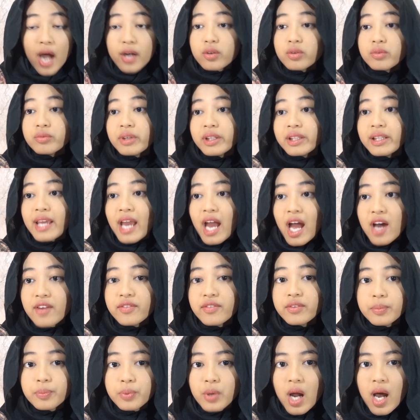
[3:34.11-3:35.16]
I don't really
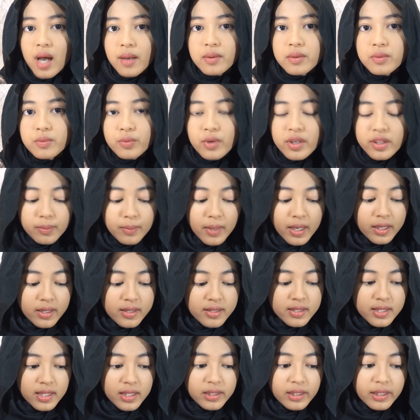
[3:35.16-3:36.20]
have a problem with my
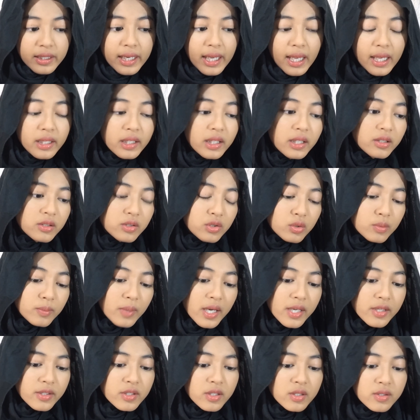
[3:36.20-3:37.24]
concealer caking too
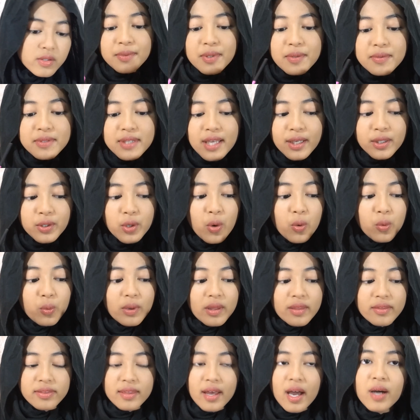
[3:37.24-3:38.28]
much. Sometimes I go
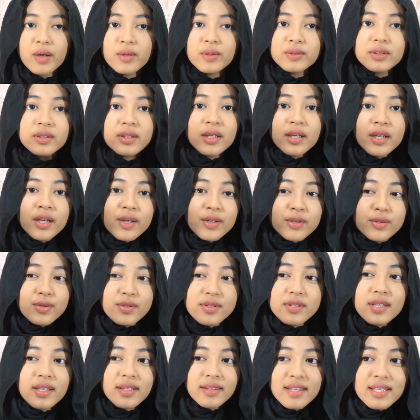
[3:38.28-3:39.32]
without
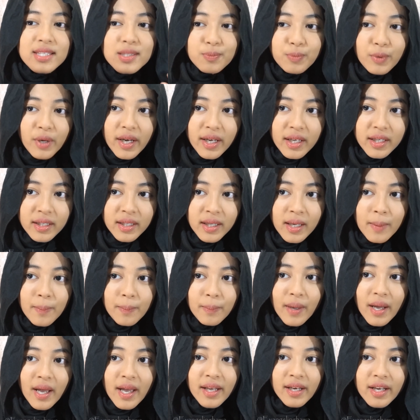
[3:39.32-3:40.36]
using the spray,
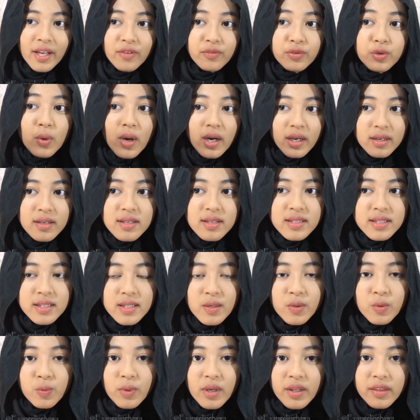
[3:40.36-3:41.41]
but if you are
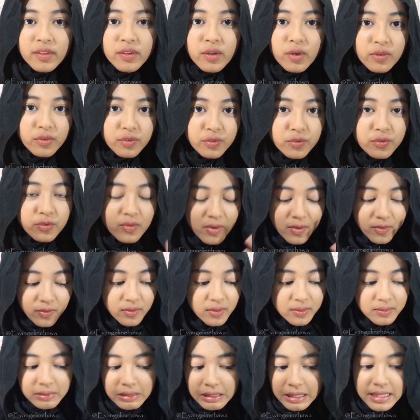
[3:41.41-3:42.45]
concerned with your
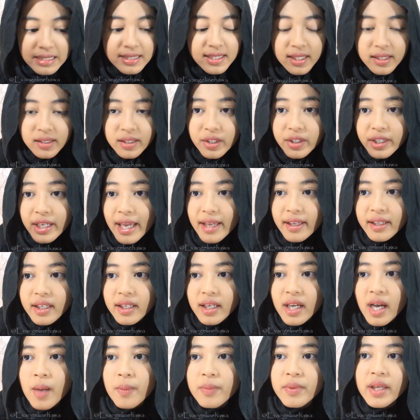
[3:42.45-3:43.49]
concealer
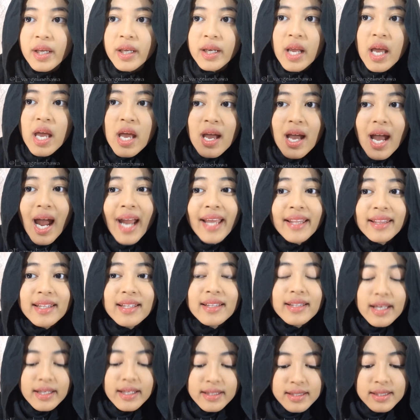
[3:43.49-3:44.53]
caking up, then I
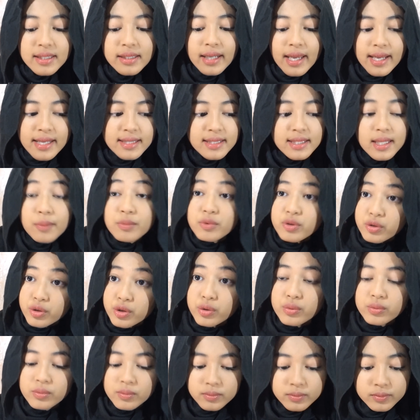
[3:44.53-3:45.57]
think that's a nice step to
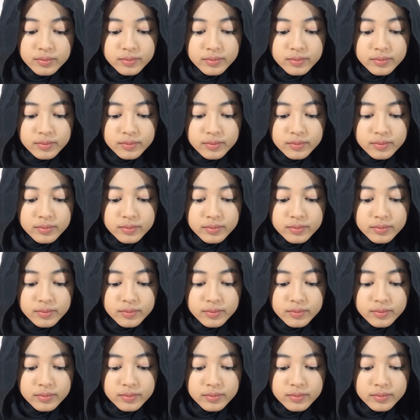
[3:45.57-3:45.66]
do.